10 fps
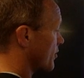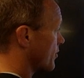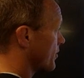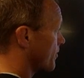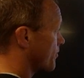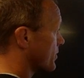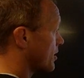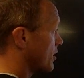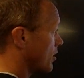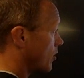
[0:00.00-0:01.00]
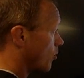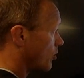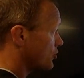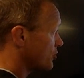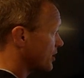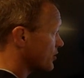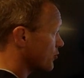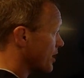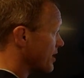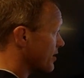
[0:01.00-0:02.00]
together. Once you
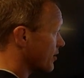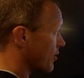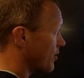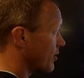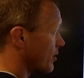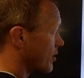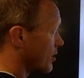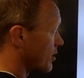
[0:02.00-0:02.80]
get to right here,